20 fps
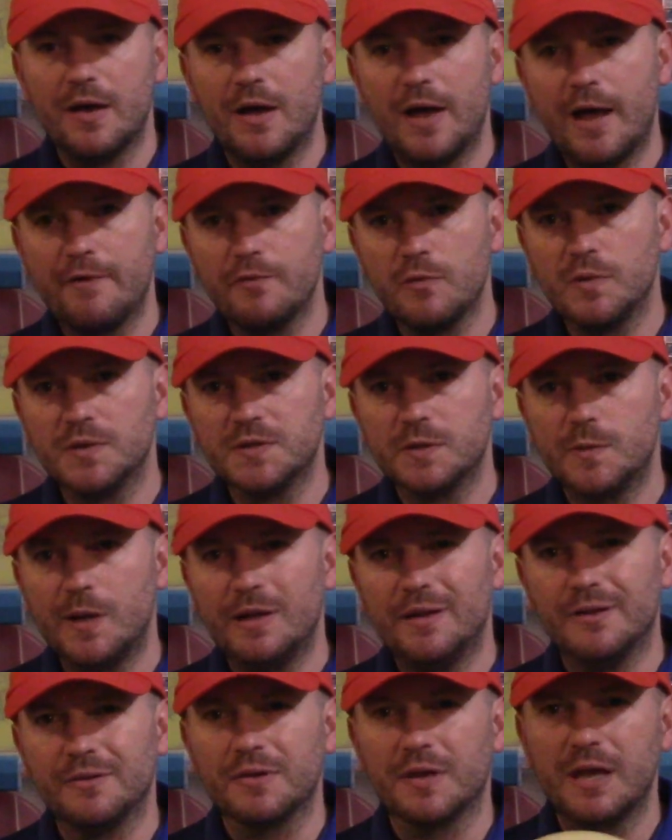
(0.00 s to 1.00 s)
Every once in a
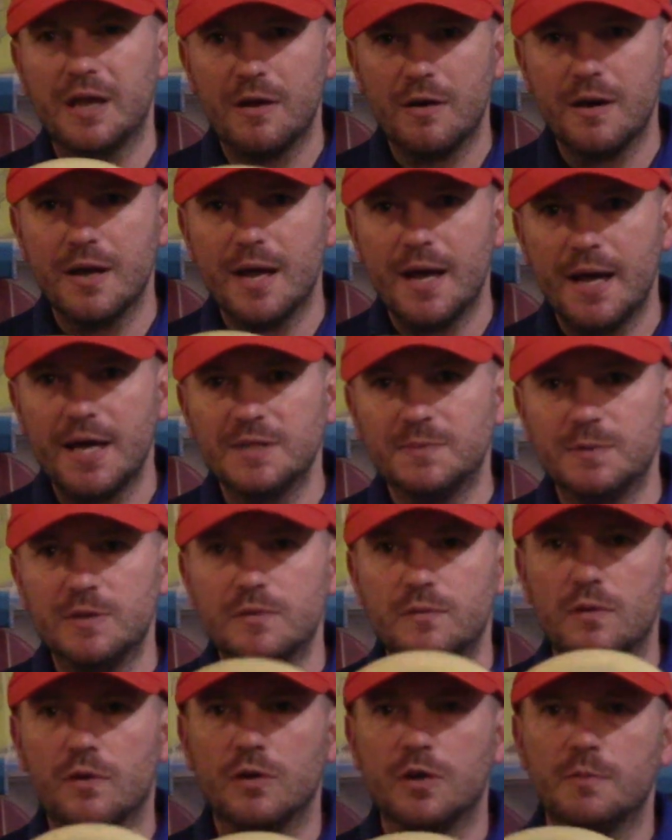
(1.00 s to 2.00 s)
while I'll carry a
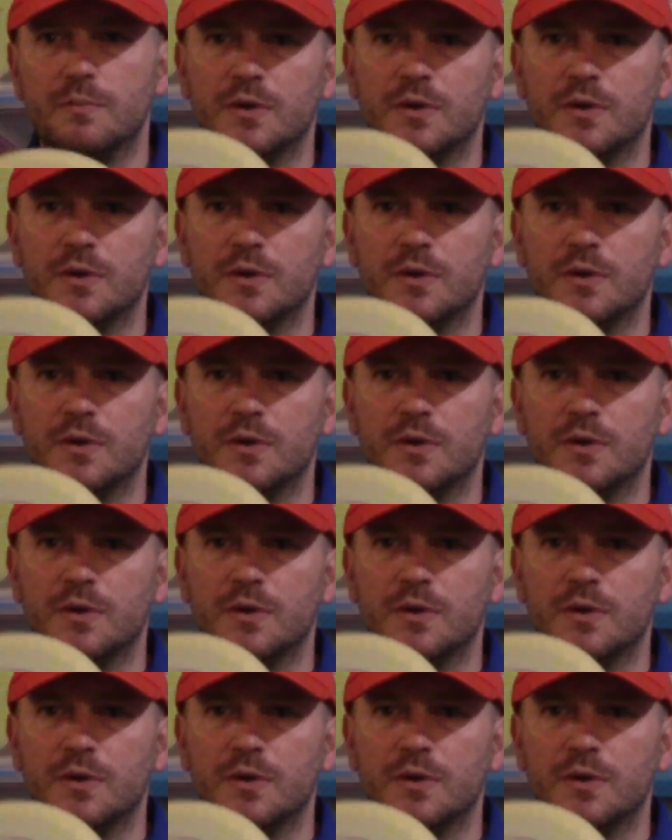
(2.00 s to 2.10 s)
high-speed roller,